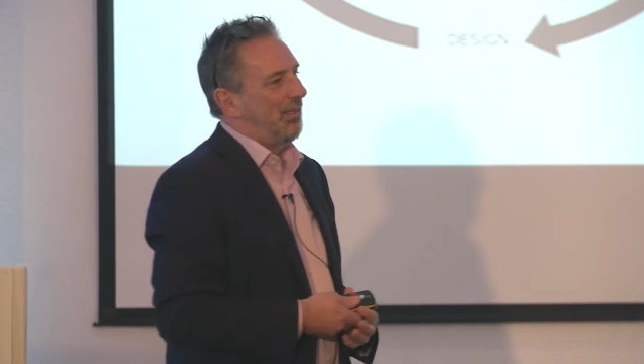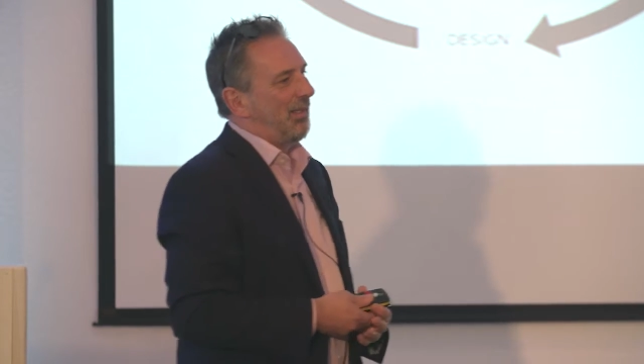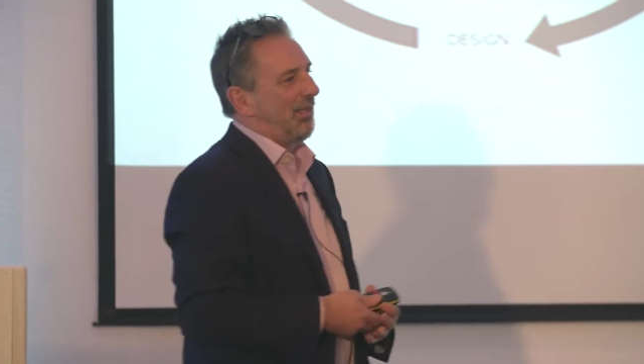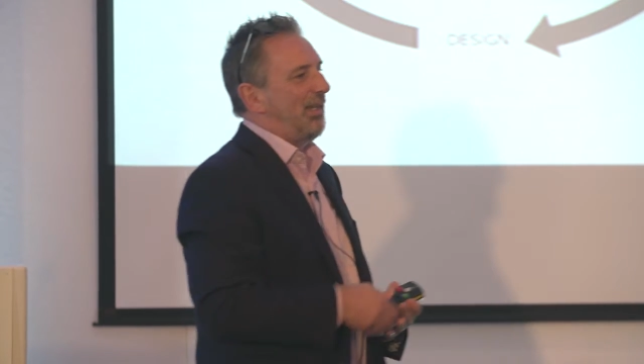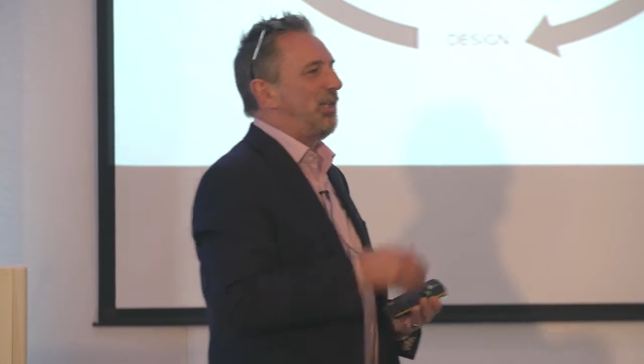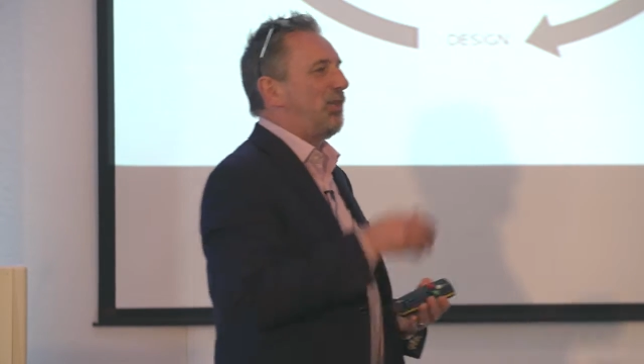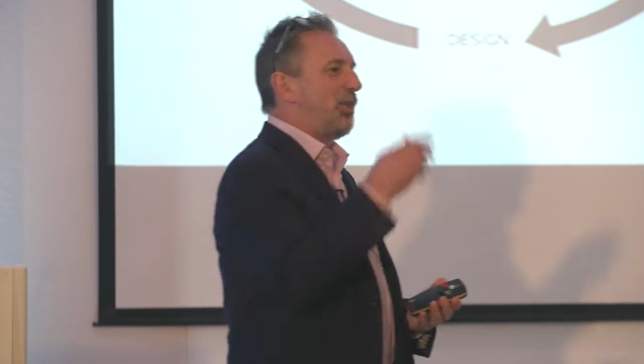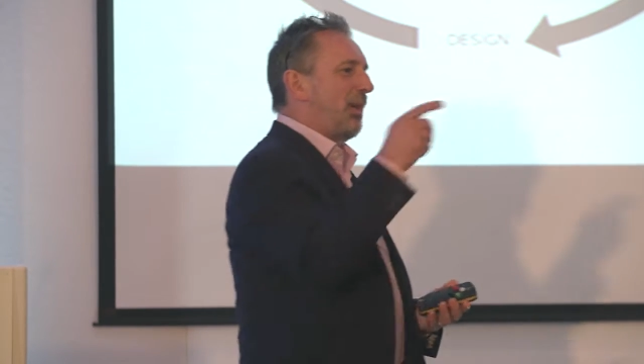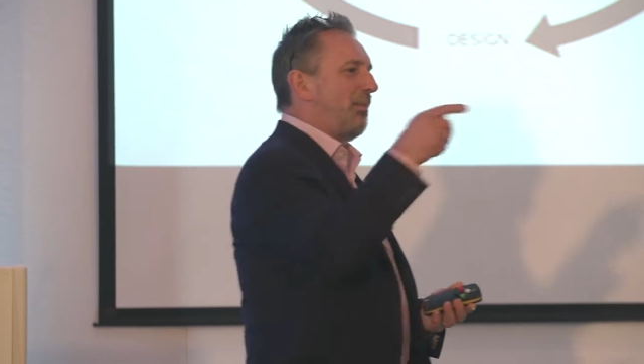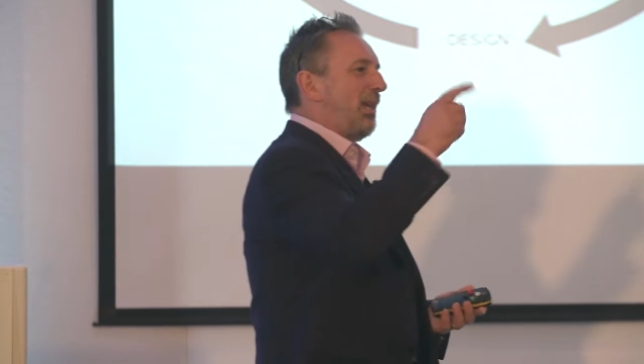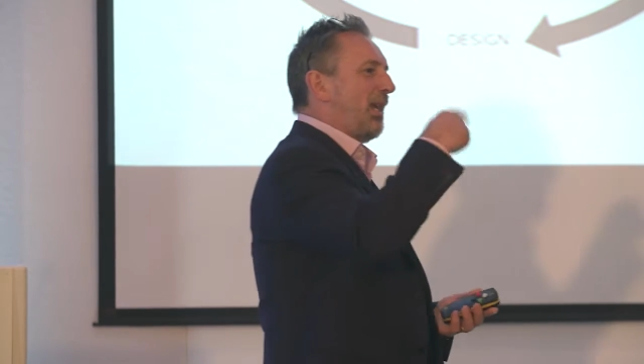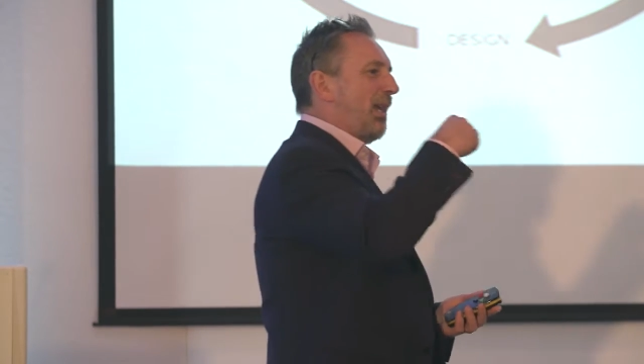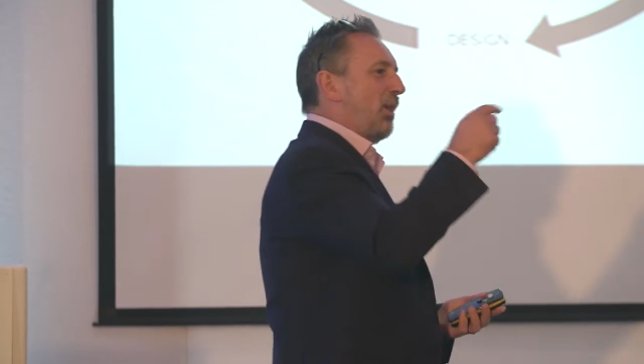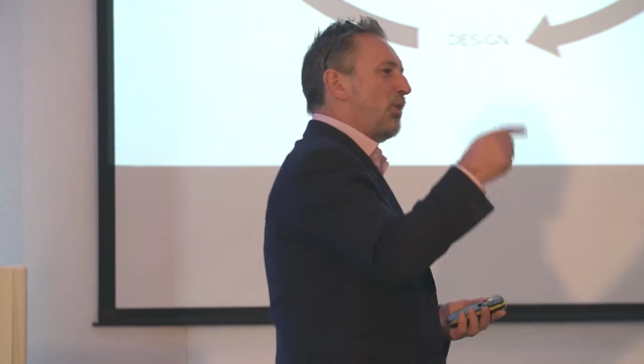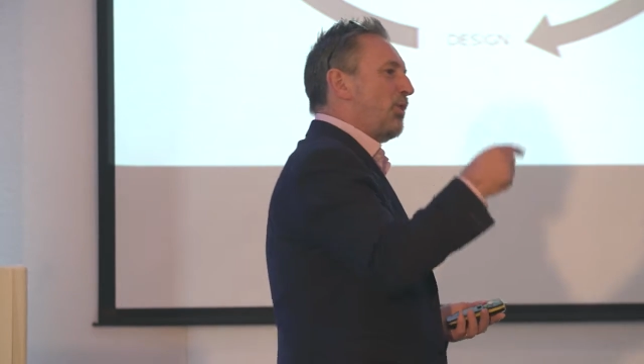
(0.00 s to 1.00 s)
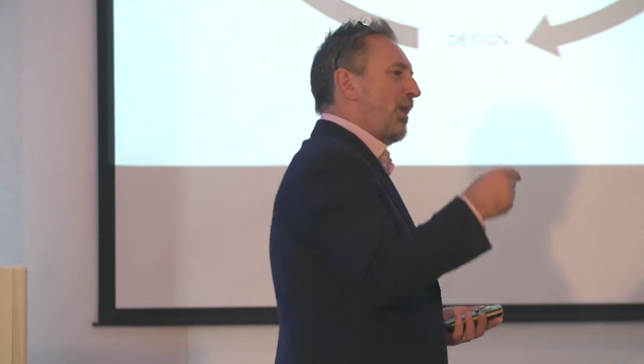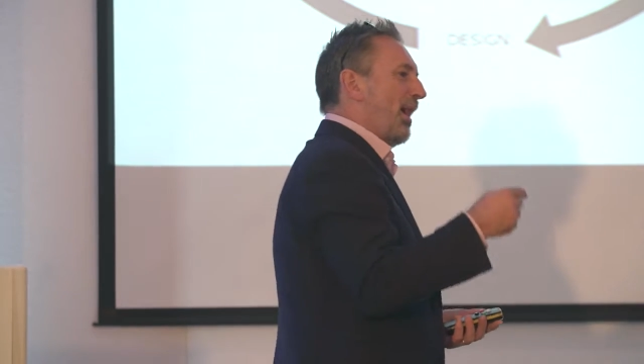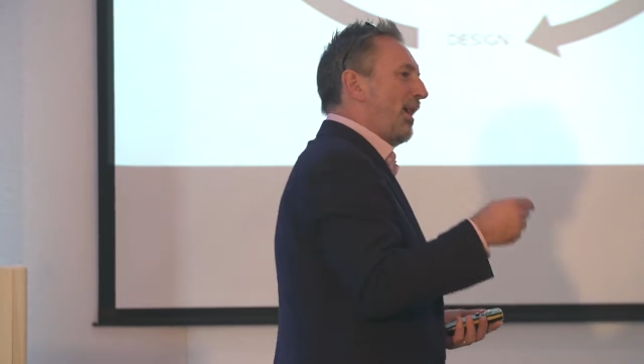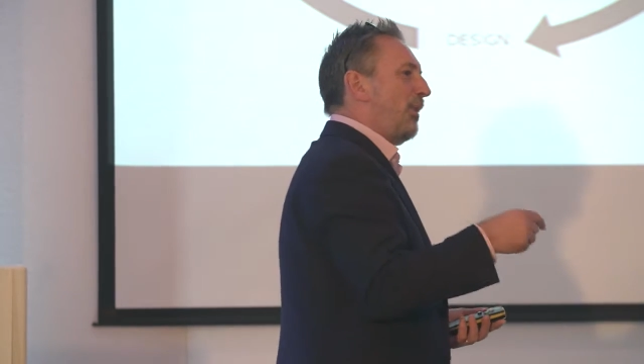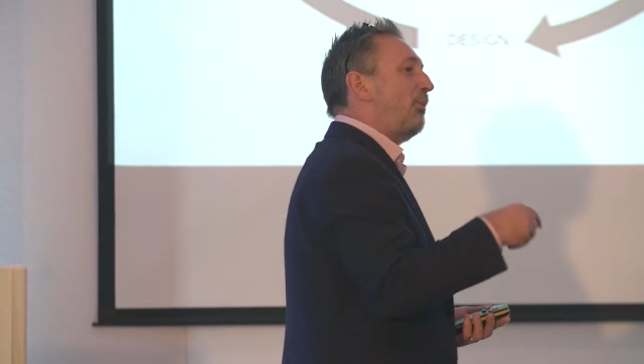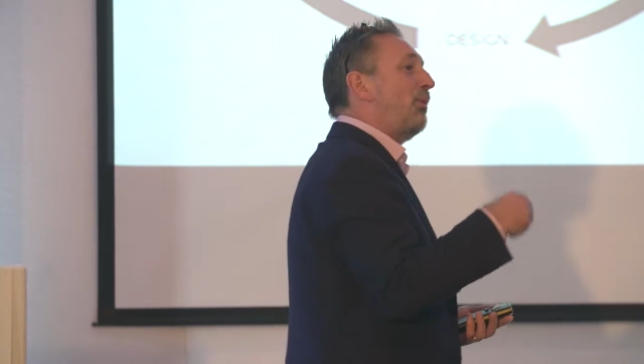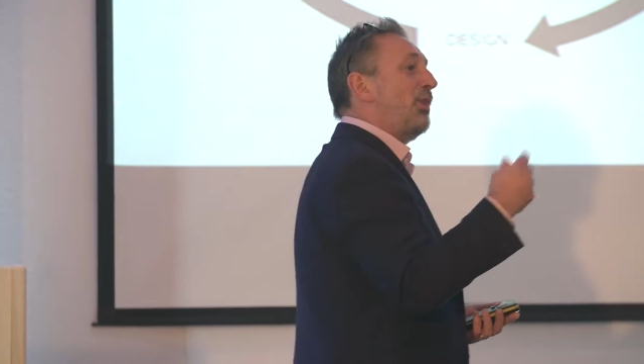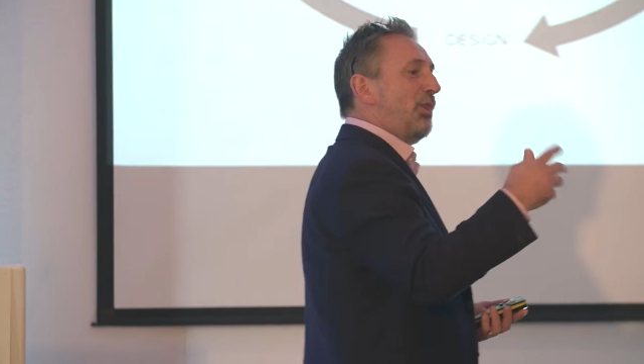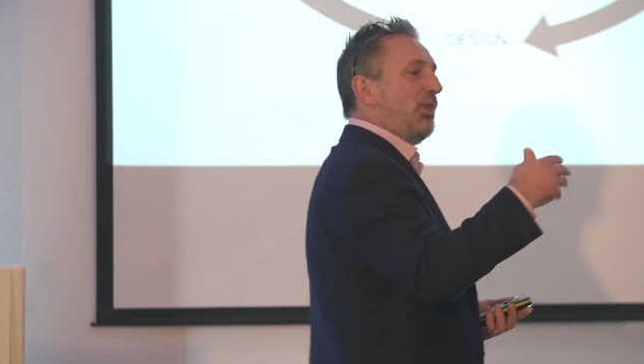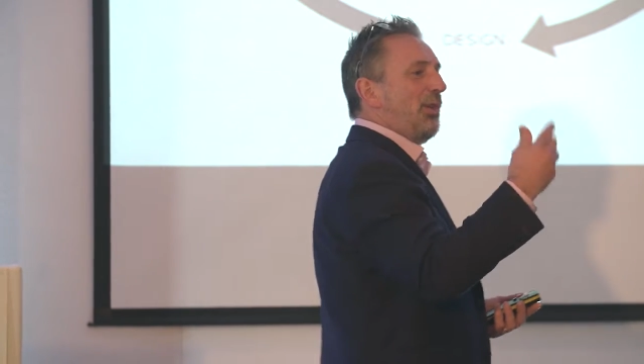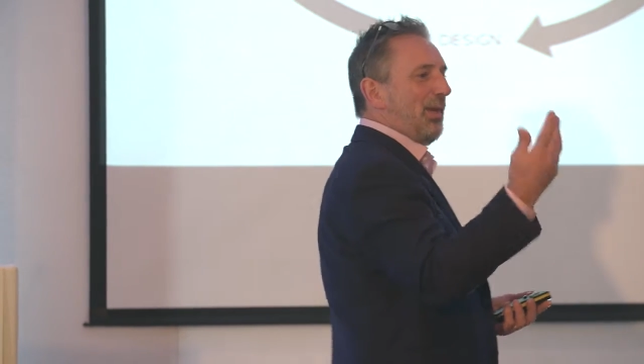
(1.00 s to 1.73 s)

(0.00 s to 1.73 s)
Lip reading: And each time it goes round, the reason you